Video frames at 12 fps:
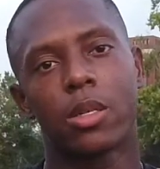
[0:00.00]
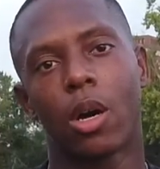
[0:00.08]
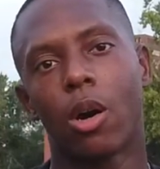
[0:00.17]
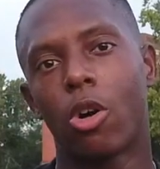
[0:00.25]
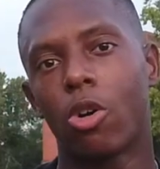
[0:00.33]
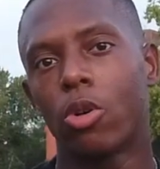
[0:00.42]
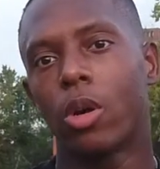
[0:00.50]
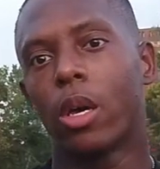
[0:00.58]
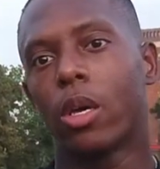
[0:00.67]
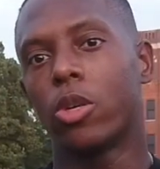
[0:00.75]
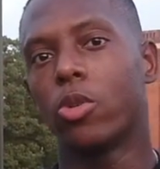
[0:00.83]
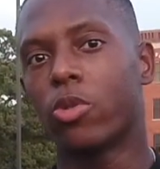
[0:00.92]
So
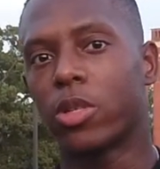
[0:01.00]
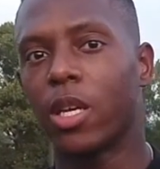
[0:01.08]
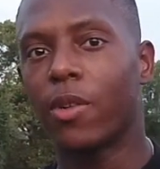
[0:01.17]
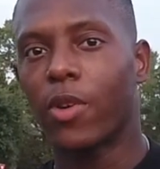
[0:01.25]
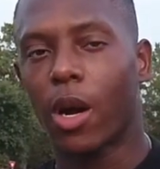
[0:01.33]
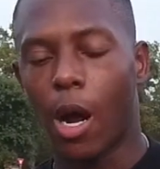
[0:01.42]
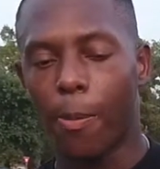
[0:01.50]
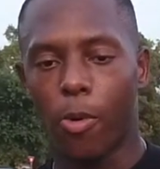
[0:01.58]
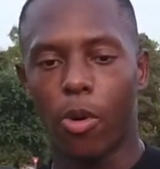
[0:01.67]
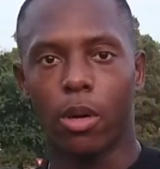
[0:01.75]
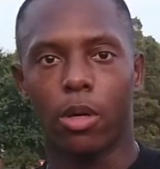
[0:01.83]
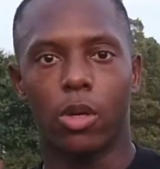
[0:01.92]
you receive your op
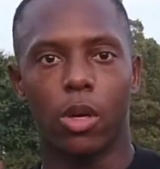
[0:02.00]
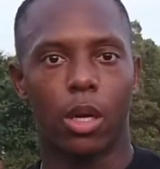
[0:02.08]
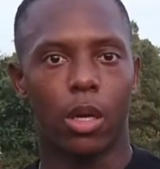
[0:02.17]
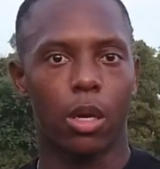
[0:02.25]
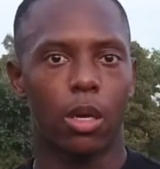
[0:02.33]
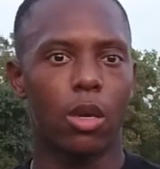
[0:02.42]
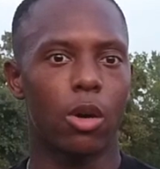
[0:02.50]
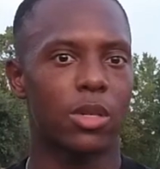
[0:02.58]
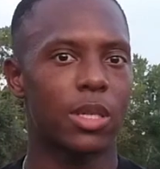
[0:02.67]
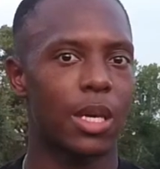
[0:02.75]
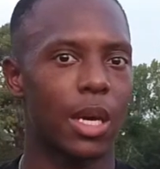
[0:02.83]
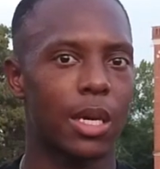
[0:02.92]
order during
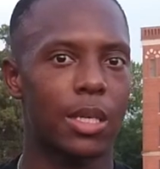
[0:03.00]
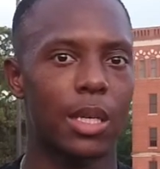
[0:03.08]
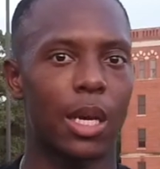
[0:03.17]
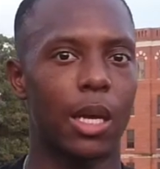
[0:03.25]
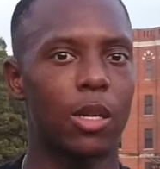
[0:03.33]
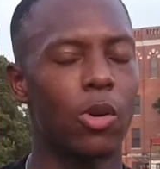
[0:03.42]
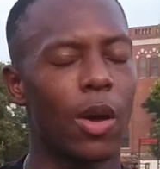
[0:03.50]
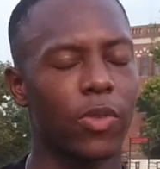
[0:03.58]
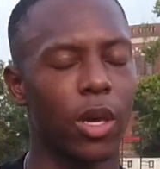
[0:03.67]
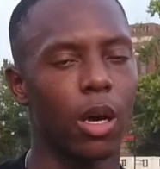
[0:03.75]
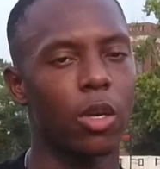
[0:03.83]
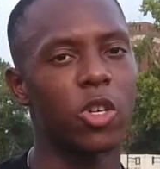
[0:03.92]
STX, and
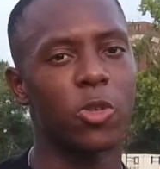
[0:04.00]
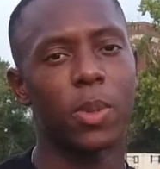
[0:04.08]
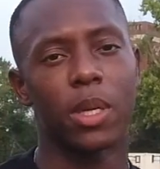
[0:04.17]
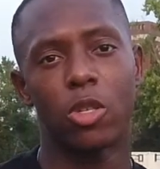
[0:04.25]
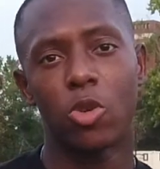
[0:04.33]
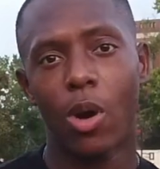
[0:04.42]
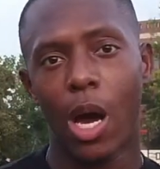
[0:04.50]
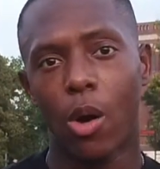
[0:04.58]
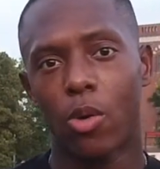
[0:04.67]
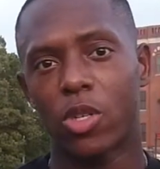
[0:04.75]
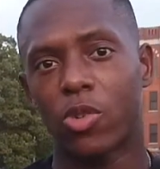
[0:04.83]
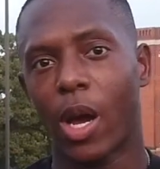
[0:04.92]
you spend 2
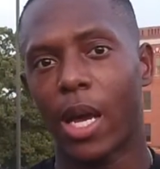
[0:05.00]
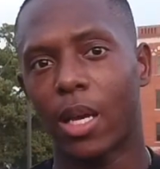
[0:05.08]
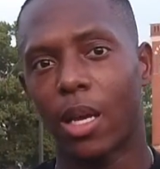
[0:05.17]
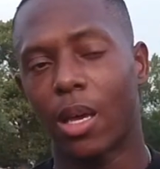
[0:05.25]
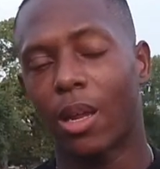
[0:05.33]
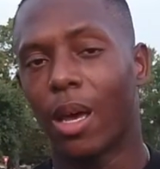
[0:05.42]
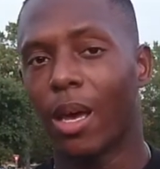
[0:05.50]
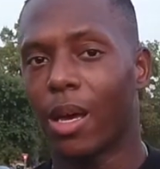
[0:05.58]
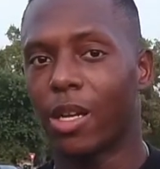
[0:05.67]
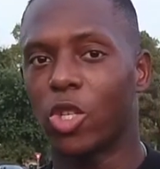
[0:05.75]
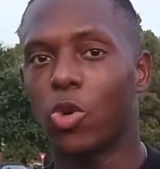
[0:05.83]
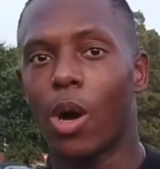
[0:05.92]
hours writing it.
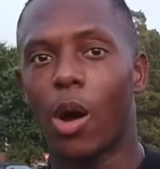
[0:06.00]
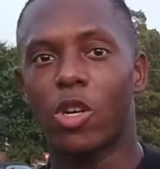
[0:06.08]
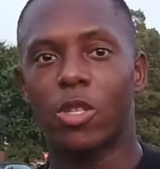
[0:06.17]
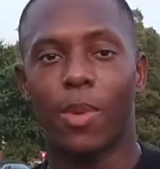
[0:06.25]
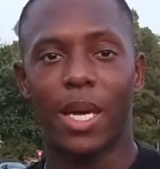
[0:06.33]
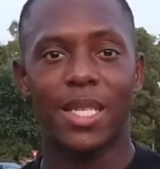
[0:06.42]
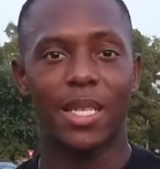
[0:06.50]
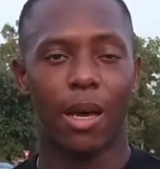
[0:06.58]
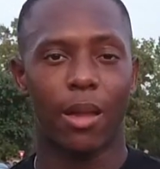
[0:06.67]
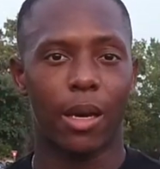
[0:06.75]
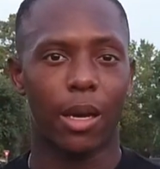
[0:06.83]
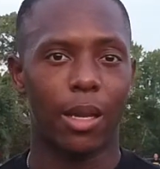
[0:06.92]
And 2 hours may
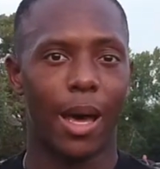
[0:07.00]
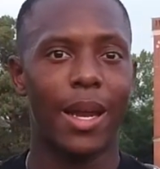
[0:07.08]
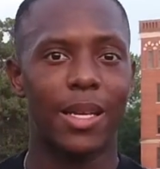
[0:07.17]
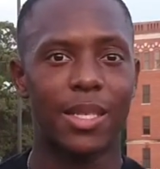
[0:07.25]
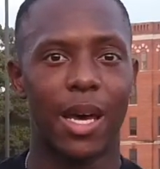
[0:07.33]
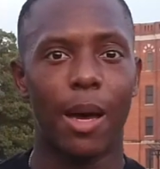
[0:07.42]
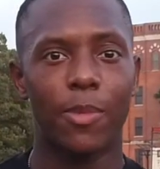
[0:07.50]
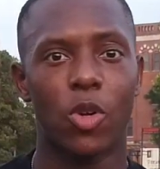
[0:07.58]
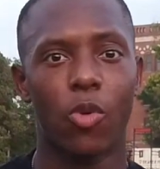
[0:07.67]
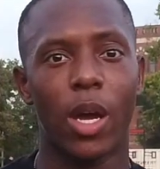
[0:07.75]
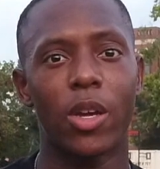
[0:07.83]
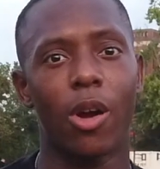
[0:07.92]
sound like a lot of time
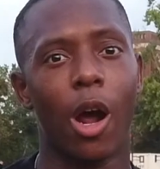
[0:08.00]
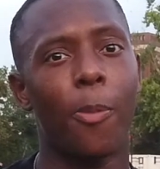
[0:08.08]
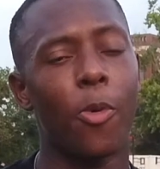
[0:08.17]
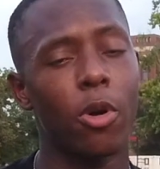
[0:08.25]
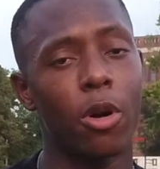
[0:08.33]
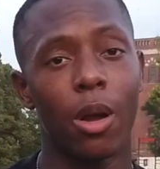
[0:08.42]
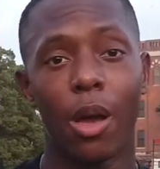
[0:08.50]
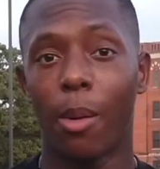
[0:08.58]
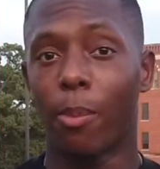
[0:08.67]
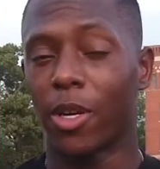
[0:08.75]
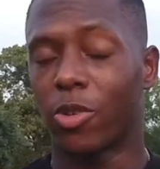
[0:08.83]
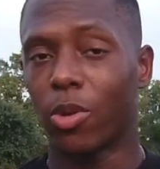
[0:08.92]
to write your op order,
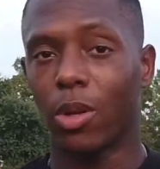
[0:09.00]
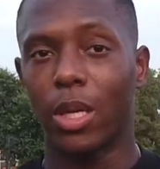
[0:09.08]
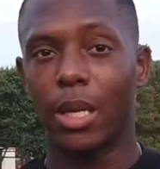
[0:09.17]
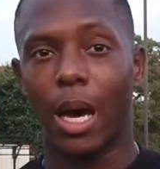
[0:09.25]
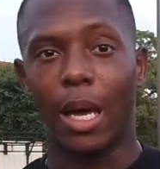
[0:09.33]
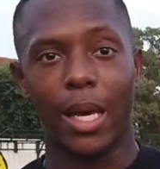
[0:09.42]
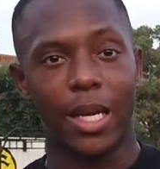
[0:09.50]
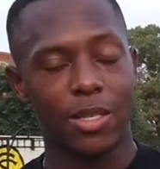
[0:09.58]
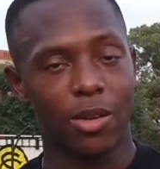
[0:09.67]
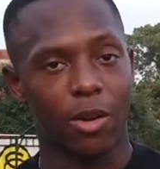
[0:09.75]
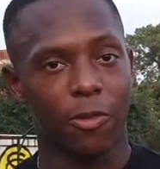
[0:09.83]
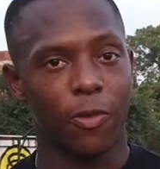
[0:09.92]
but it's really not.
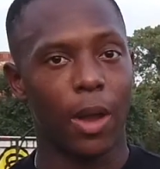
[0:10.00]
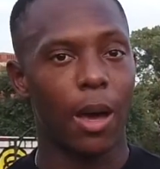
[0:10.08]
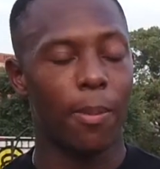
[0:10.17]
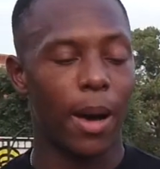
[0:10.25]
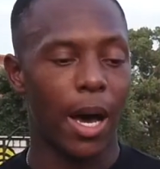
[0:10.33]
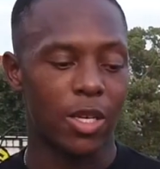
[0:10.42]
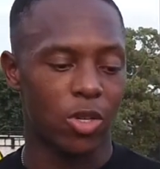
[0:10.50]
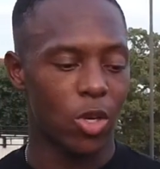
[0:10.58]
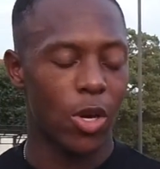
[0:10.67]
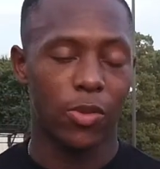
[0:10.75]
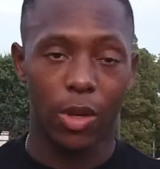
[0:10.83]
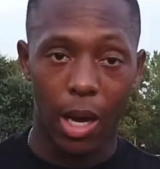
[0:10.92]
It's gonna fly by. So
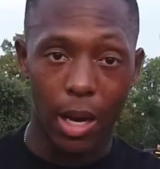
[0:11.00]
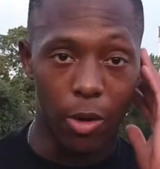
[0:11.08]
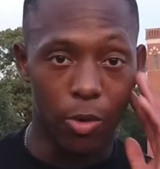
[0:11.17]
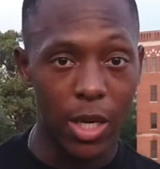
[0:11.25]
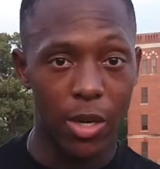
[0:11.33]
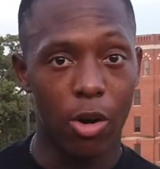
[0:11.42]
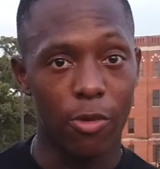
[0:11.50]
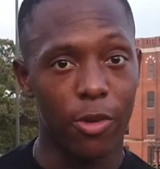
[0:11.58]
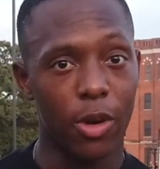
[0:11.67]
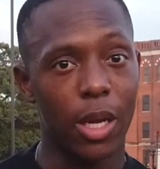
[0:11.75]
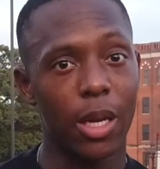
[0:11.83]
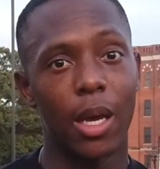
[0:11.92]
you have to kind of read
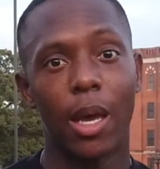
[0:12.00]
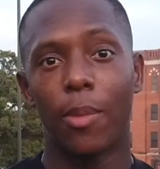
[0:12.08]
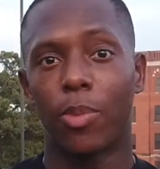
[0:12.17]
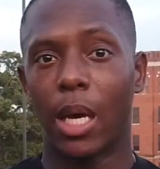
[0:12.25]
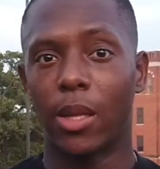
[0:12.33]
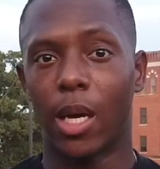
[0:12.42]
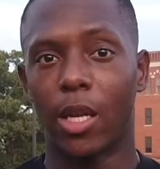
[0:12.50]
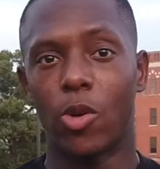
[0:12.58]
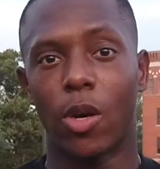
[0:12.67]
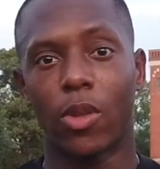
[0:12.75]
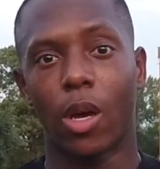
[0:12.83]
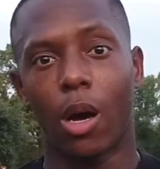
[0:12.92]
over it, and then
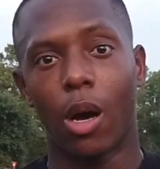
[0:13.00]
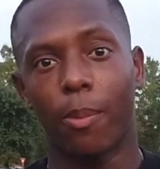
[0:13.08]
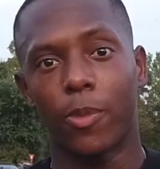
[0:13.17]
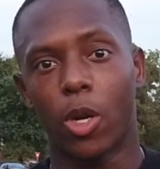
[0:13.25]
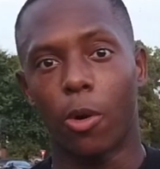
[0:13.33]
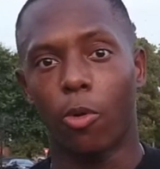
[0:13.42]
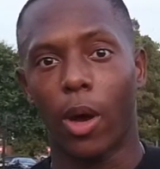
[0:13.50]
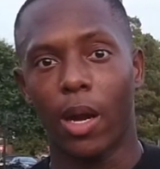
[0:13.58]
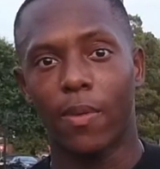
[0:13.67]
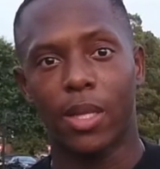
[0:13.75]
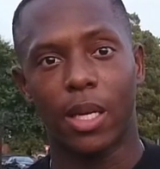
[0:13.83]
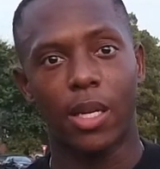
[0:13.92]
you have to write
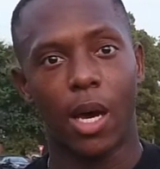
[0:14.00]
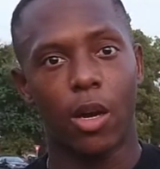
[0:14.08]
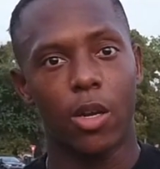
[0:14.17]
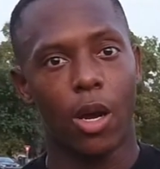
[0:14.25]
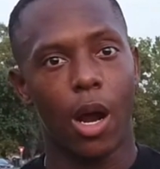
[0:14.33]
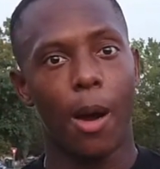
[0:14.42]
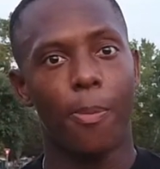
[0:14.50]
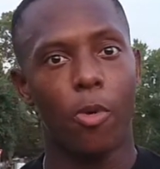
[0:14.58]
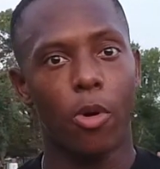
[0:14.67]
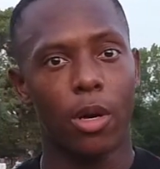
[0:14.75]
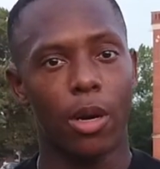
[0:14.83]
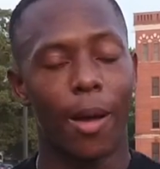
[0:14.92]
everything down in your op
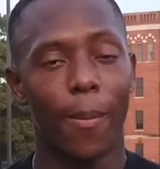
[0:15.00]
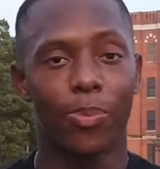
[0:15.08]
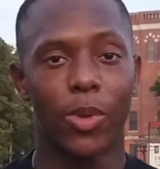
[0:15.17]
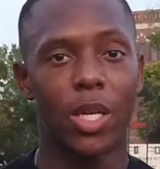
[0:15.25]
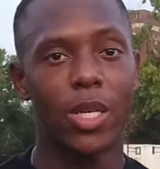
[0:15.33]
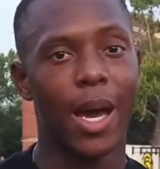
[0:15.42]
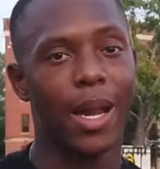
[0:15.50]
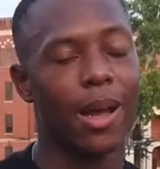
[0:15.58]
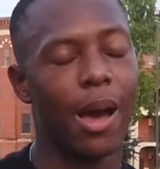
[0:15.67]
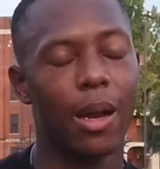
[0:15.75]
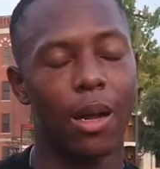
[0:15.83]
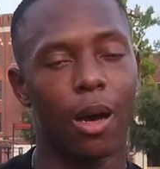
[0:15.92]
order. Then you got to
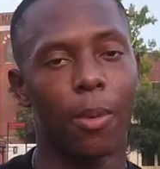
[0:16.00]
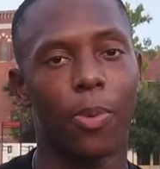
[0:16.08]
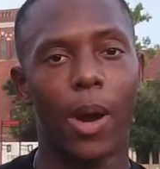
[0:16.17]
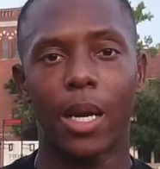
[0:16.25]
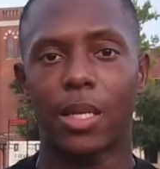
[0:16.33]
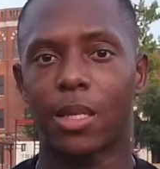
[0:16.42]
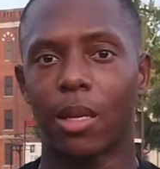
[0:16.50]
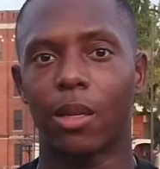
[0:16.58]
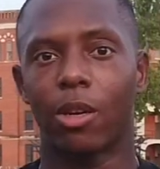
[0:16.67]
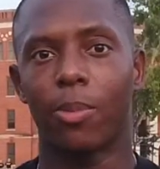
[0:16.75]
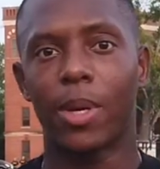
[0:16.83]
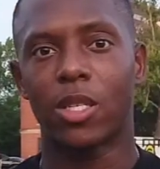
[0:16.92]
kind of practice it a
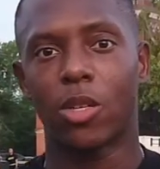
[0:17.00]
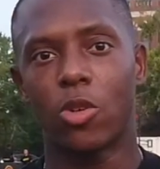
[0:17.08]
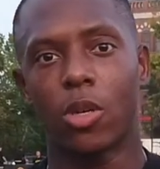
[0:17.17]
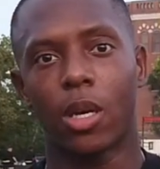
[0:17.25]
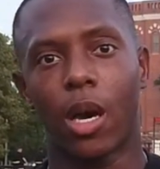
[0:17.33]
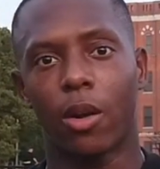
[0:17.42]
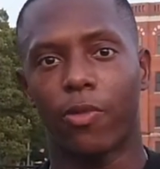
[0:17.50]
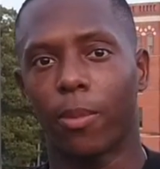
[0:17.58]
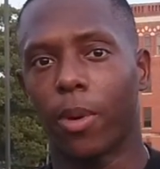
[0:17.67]
little bit so you can kind of